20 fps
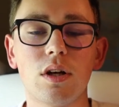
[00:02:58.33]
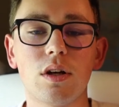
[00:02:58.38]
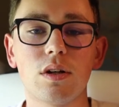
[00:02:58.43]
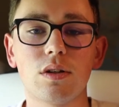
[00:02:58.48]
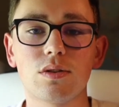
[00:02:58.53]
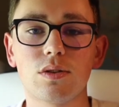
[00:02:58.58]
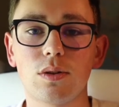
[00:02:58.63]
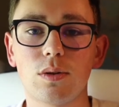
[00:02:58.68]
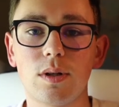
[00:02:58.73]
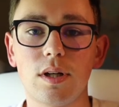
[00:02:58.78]

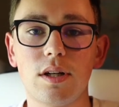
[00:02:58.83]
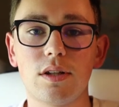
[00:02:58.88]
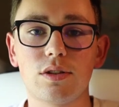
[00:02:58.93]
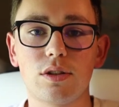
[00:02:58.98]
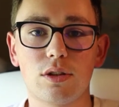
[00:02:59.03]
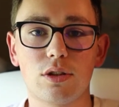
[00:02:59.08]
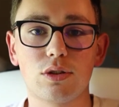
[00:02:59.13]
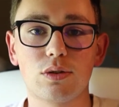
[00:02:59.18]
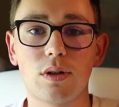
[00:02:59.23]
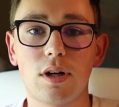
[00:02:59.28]
So it is
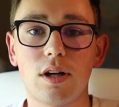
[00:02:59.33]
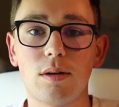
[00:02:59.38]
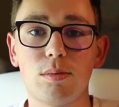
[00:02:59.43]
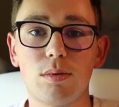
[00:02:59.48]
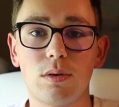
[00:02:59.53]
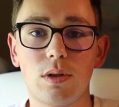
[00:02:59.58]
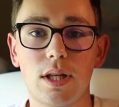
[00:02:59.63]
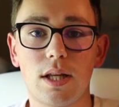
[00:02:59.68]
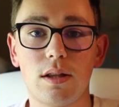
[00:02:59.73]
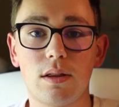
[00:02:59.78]

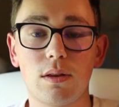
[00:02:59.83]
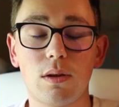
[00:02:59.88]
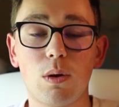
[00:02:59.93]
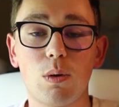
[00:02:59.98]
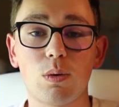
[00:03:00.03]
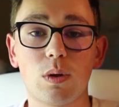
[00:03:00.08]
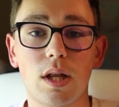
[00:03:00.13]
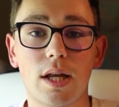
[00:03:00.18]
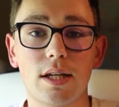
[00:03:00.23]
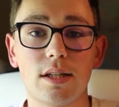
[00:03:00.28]
incredible in low
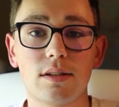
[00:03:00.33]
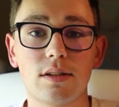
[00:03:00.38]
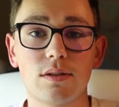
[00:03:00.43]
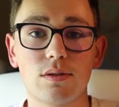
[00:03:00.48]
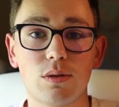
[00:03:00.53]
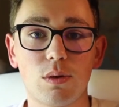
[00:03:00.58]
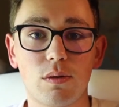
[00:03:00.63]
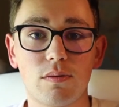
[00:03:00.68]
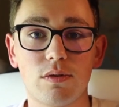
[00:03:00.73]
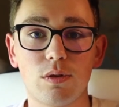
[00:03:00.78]
light.
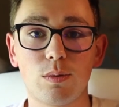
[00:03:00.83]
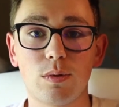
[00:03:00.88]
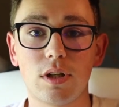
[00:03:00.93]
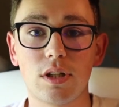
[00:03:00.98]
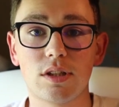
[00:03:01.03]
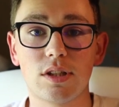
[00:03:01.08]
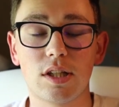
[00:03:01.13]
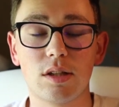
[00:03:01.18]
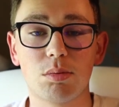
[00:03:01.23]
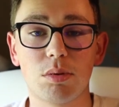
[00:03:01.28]
So if you want to
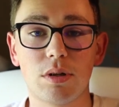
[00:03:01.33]
take